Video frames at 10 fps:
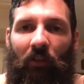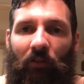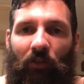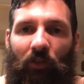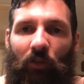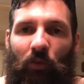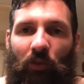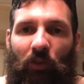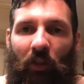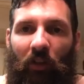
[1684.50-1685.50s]
Do the
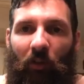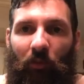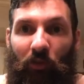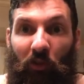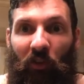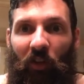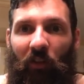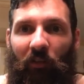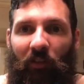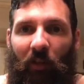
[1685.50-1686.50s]
Jay Leno with your
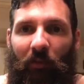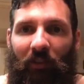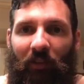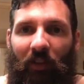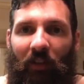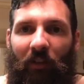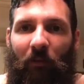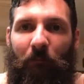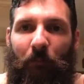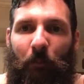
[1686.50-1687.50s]
gloves. That'd be sick.
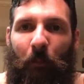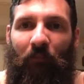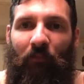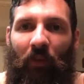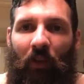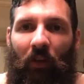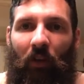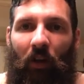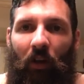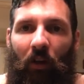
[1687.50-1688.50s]

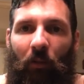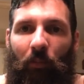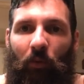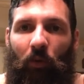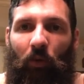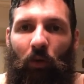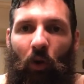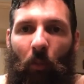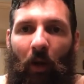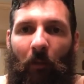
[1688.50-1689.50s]

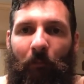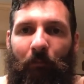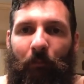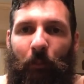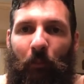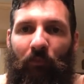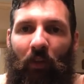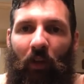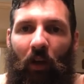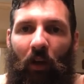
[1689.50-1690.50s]
Cool, man.
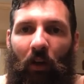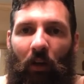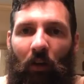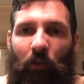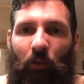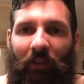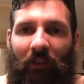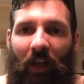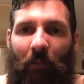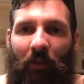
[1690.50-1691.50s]
You could
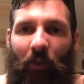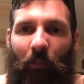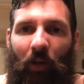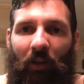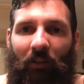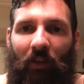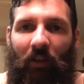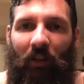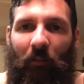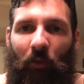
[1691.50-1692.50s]
stop in Nebraska
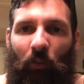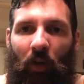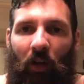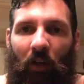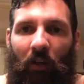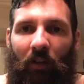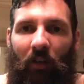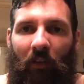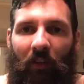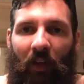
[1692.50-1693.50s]
and let me ride
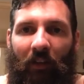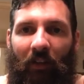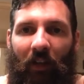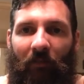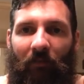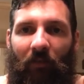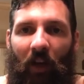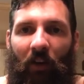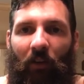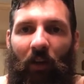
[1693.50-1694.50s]
the 99
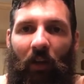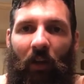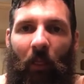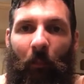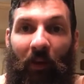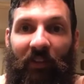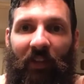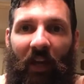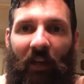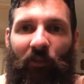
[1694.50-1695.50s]
Valk. My
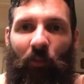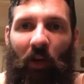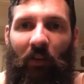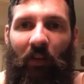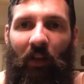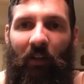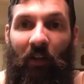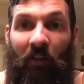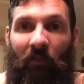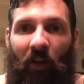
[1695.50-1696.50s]
dad's riding the
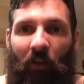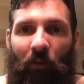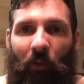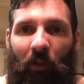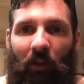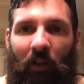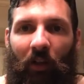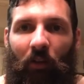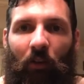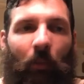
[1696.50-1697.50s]
99 Valkyrie right
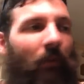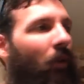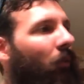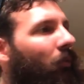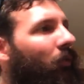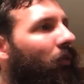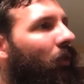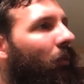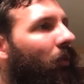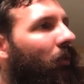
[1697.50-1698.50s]
now. Oh, we have another one too,
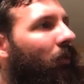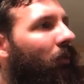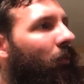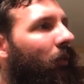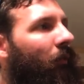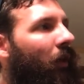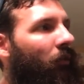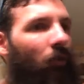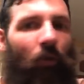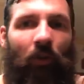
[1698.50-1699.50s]
don't we? We have Valk
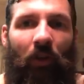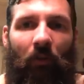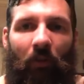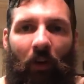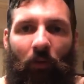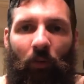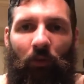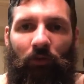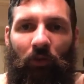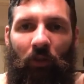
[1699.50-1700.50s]
Tour and then a Valk
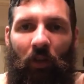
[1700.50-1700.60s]
Roadster.